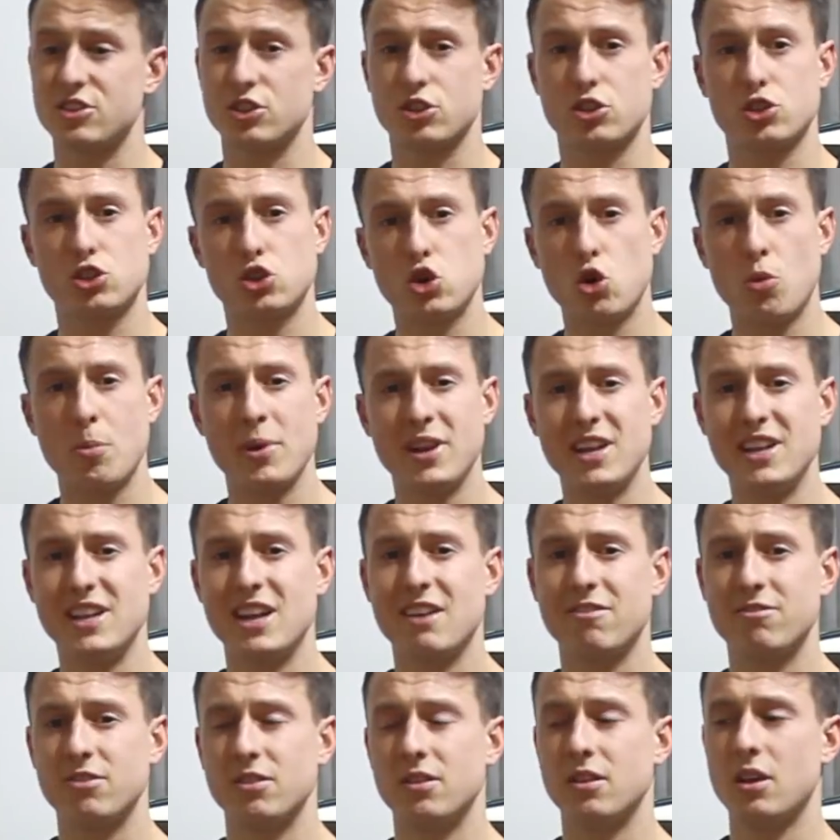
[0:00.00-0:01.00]
There's so many
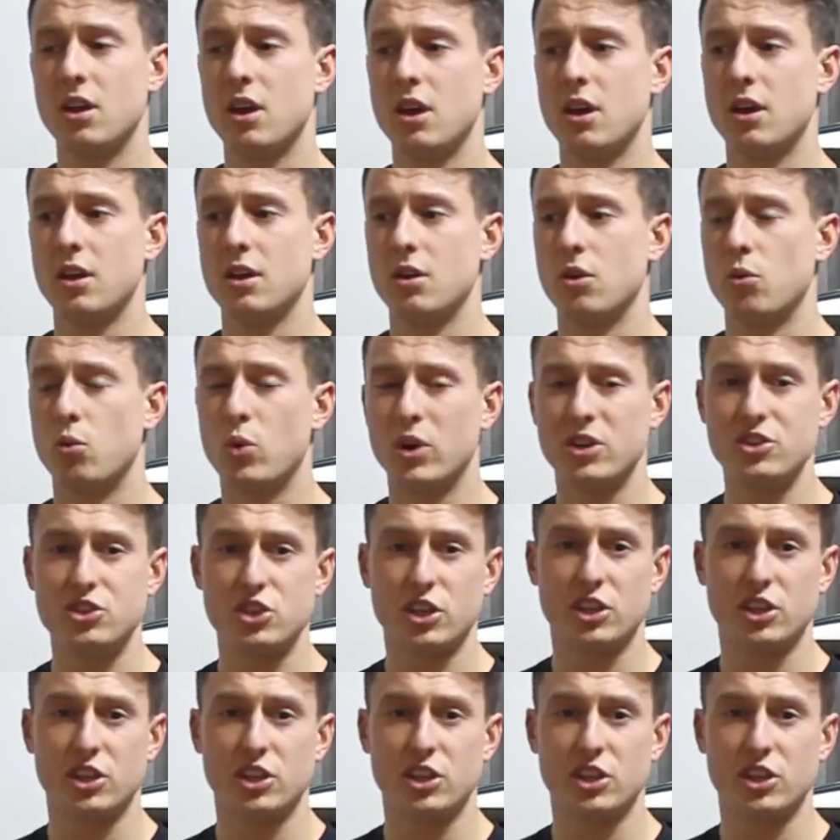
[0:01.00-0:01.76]
different ones.